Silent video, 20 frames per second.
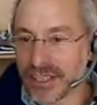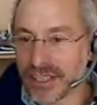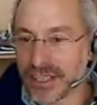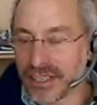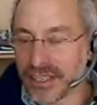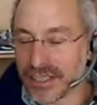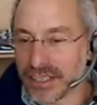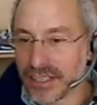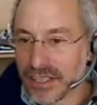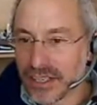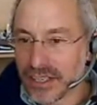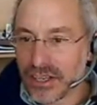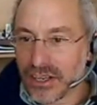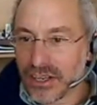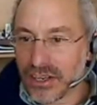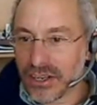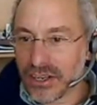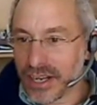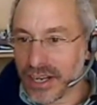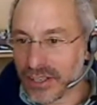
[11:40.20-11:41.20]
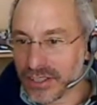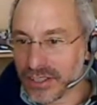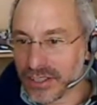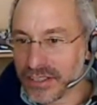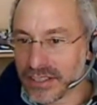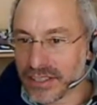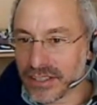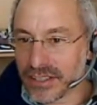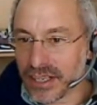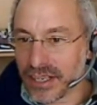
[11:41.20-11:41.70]
uh, are
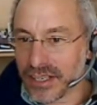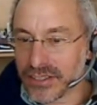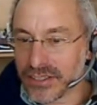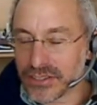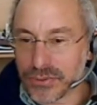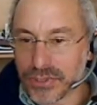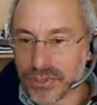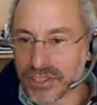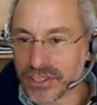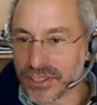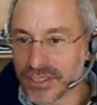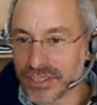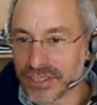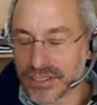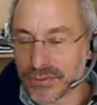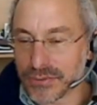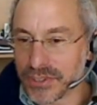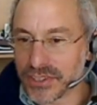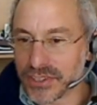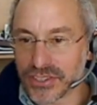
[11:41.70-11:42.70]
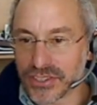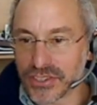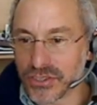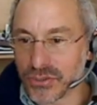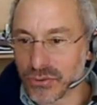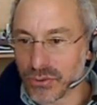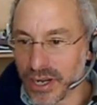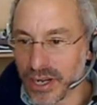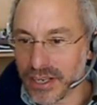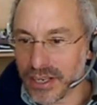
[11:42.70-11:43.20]
LED lights, which is which is
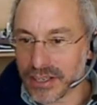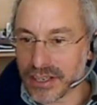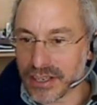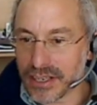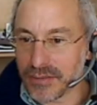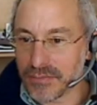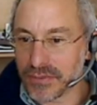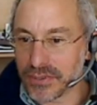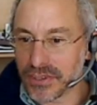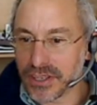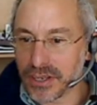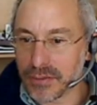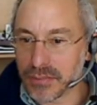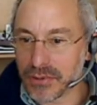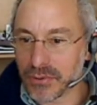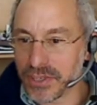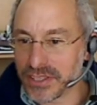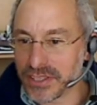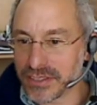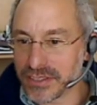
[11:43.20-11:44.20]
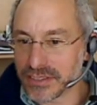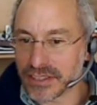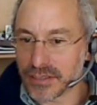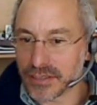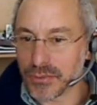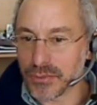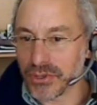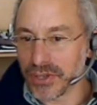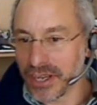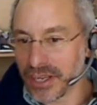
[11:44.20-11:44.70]
great um, for a number of reasons. They're
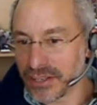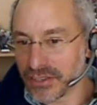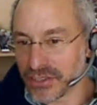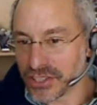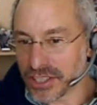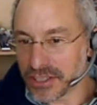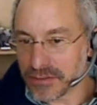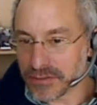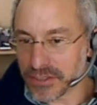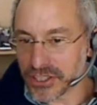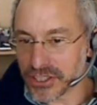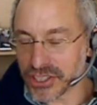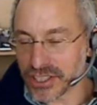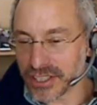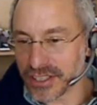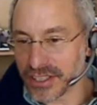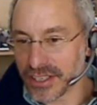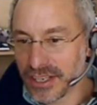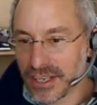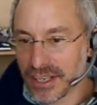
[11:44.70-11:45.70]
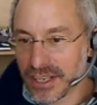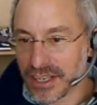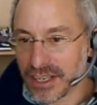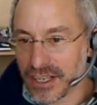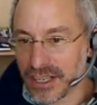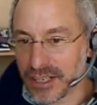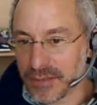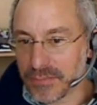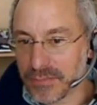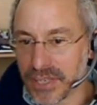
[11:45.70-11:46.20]
more energy efficient.
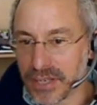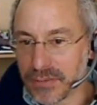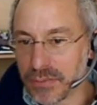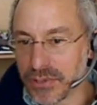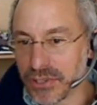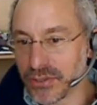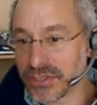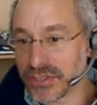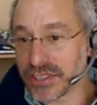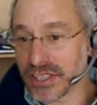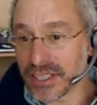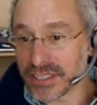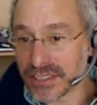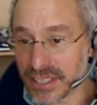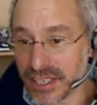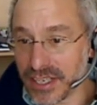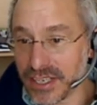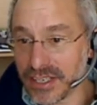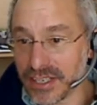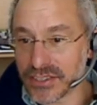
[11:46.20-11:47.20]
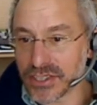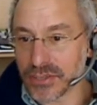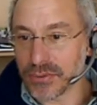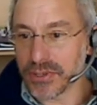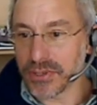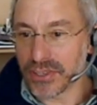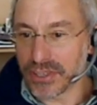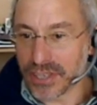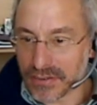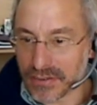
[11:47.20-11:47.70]
Um, they produce less heat, so
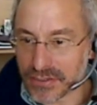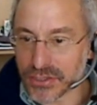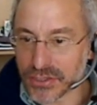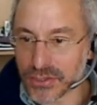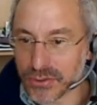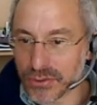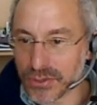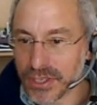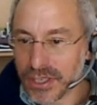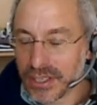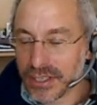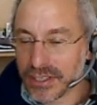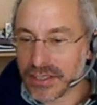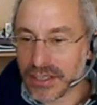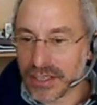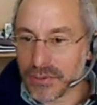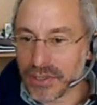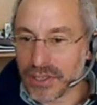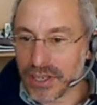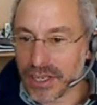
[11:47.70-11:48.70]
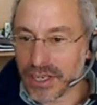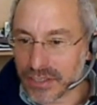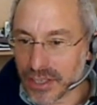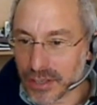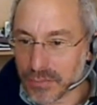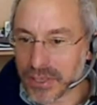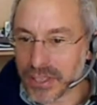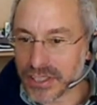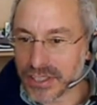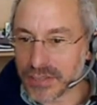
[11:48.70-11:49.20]
we don't have to uh, we're not
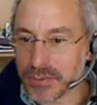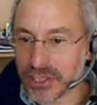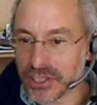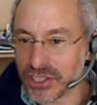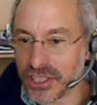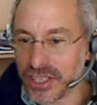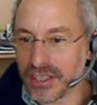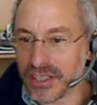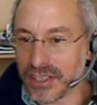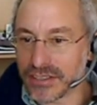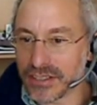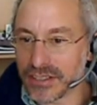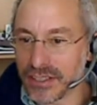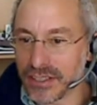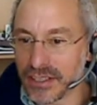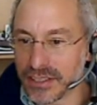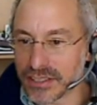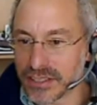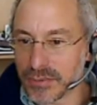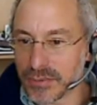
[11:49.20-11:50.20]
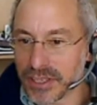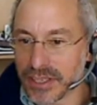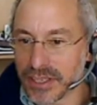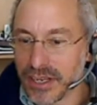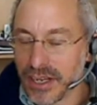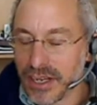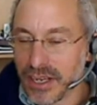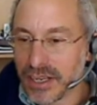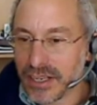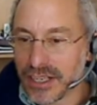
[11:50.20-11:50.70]
dumping as much heat into the exhibit.
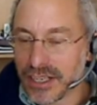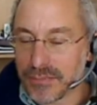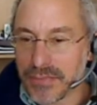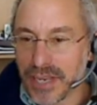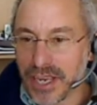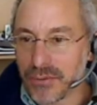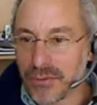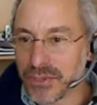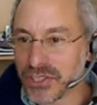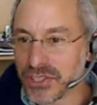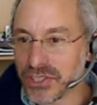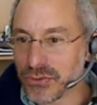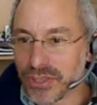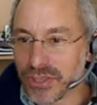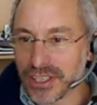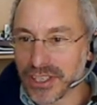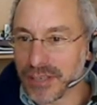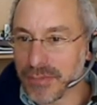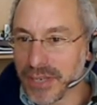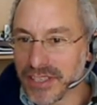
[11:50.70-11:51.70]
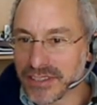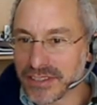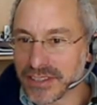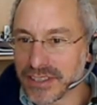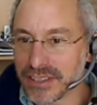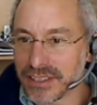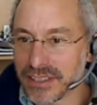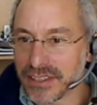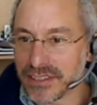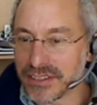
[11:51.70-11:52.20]
Um, and what's really
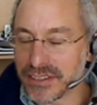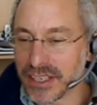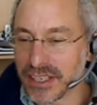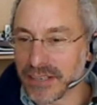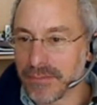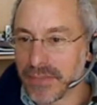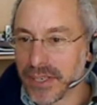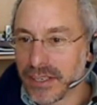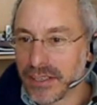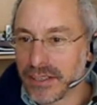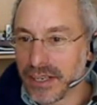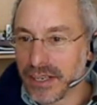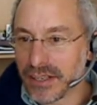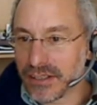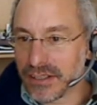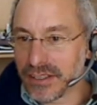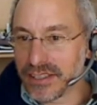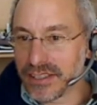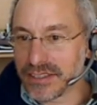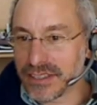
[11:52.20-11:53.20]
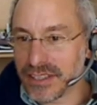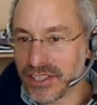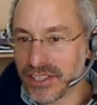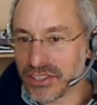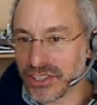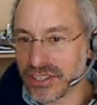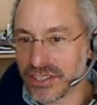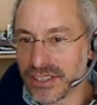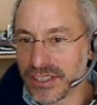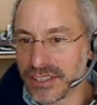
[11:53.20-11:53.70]
amazing is that not only is
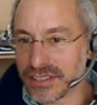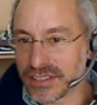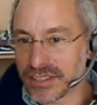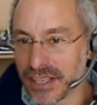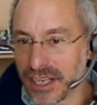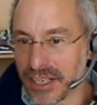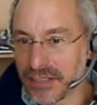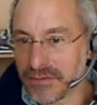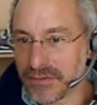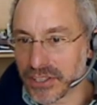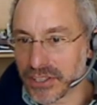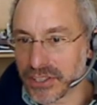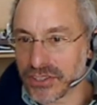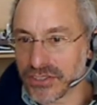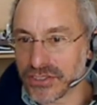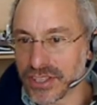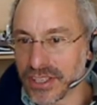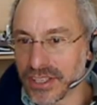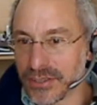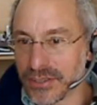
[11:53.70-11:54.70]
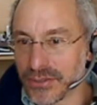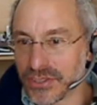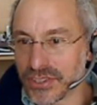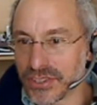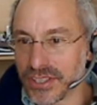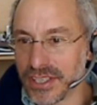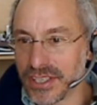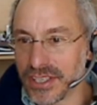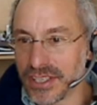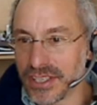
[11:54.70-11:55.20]
each of these light fixtures that you
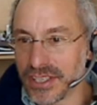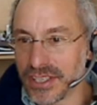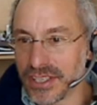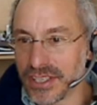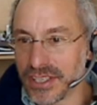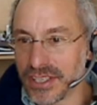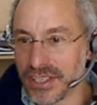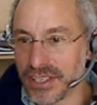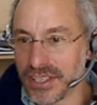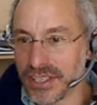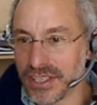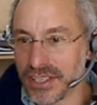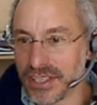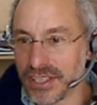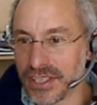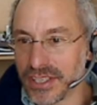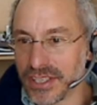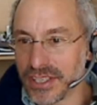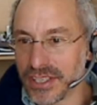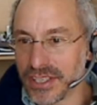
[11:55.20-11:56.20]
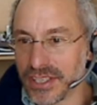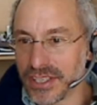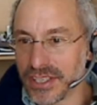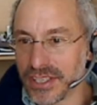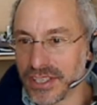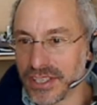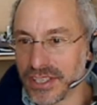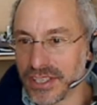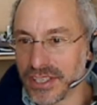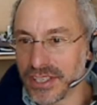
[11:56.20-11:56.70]
see controllable, but
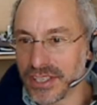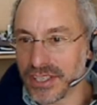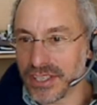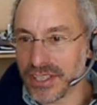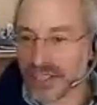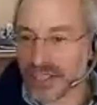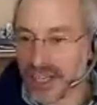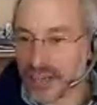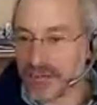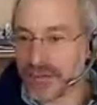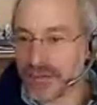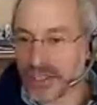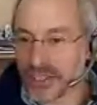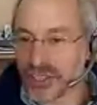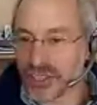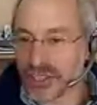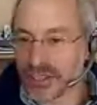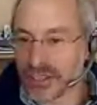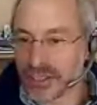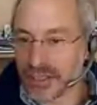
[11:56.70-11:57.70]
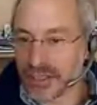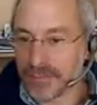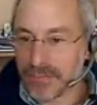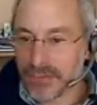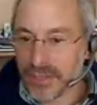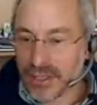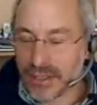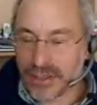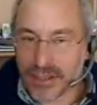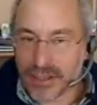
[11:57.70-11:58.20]
within each light fixture,
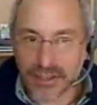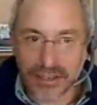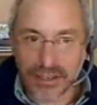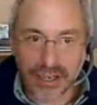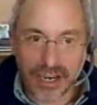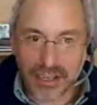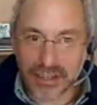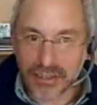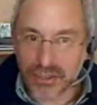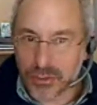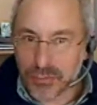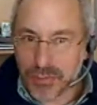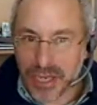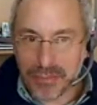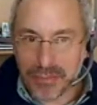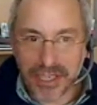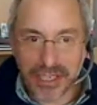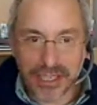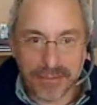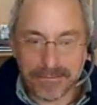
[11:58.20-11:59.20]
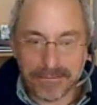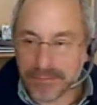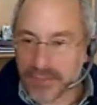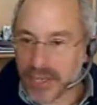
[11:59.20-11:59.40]
there are, I don't know, maybe